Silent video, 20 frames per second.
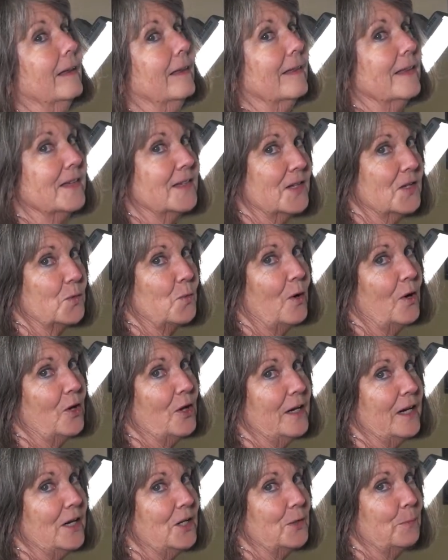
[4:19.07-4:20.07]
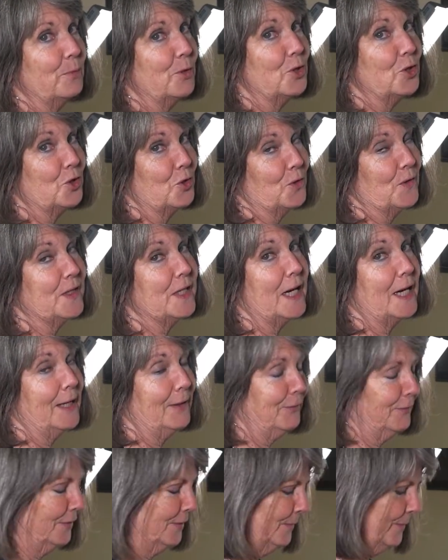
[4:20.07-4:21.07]
This is where you need to put your
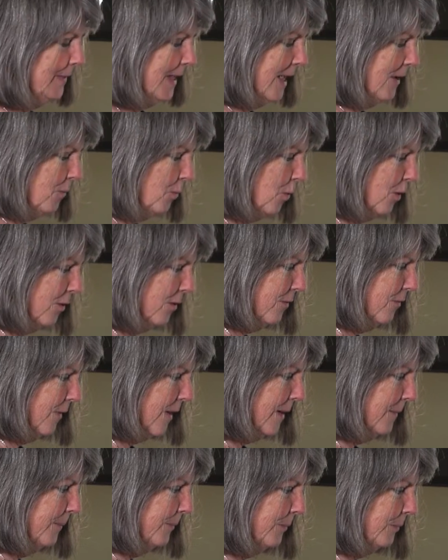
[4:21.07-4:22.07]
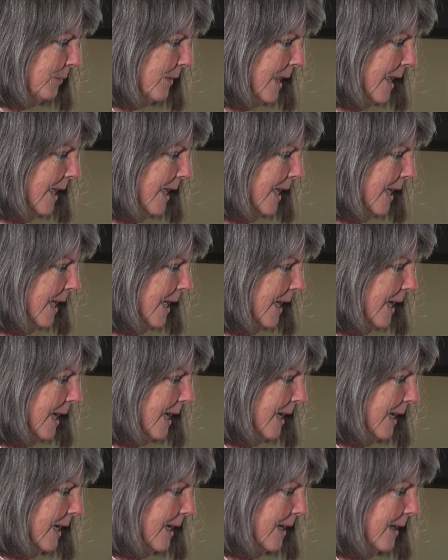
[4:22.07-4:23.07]
stuff and work from.
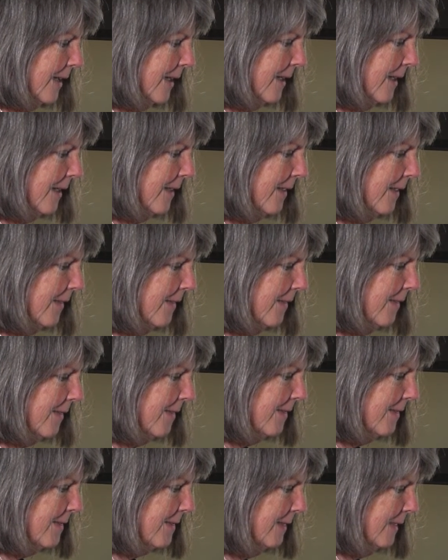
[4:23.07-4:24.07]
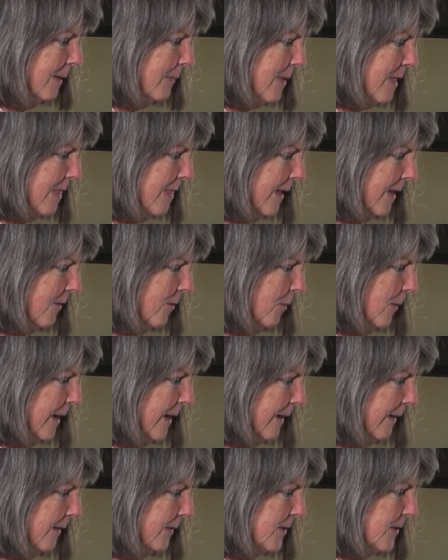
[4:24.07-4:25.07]
Let me think, what
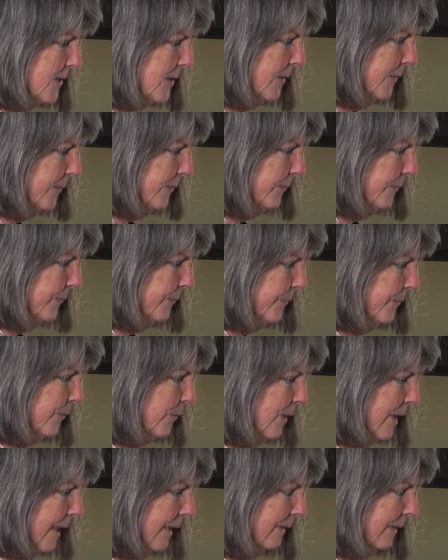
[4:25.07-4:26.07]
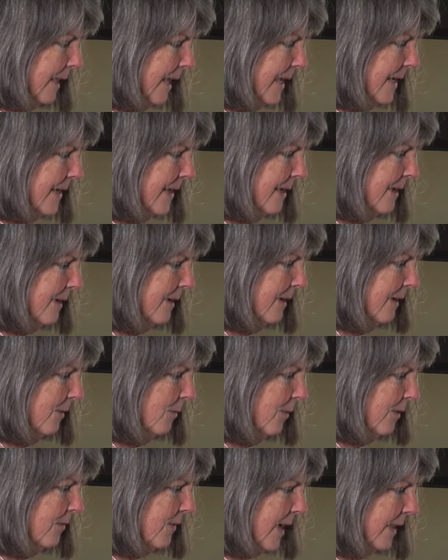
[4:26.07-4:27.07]
else? We've got lighting,
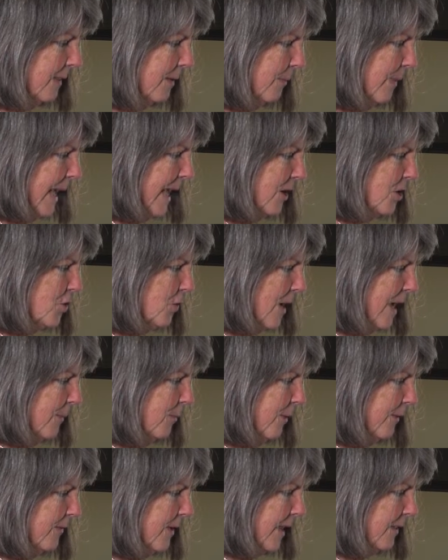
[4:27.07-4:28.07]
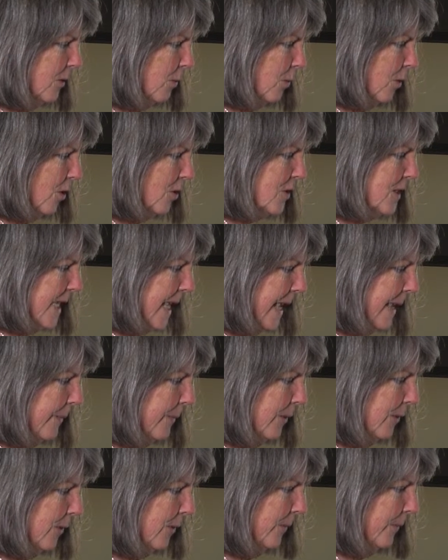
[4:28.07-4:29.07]
we've got the backdrop, we've got the work
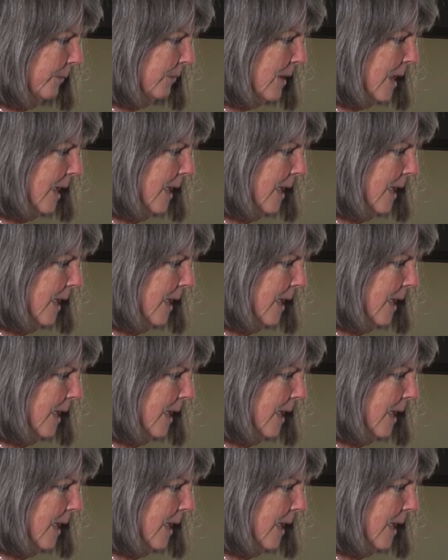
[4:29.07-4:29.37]
table.